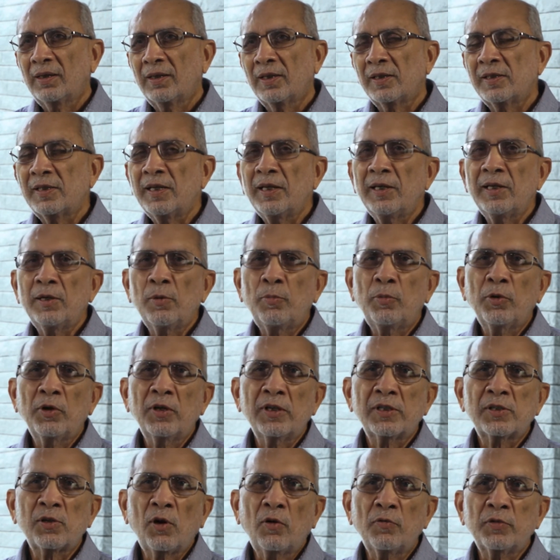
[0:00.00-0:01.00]
The senior
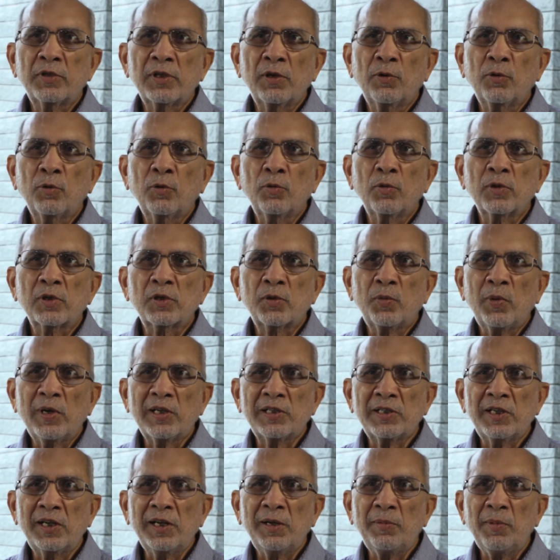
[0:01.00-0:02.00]
police officer, who was
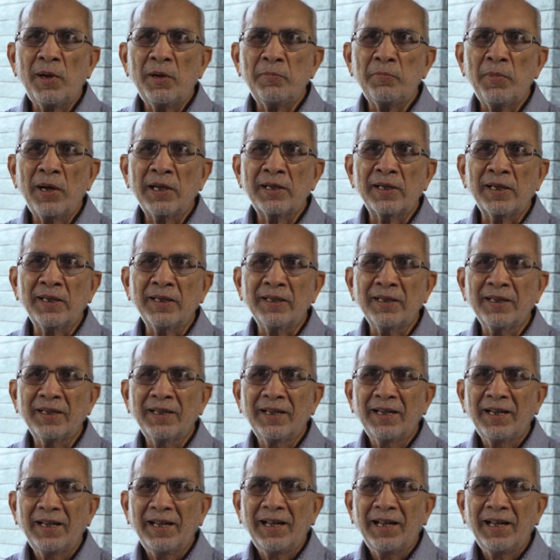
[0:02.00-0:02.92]
questioning my mother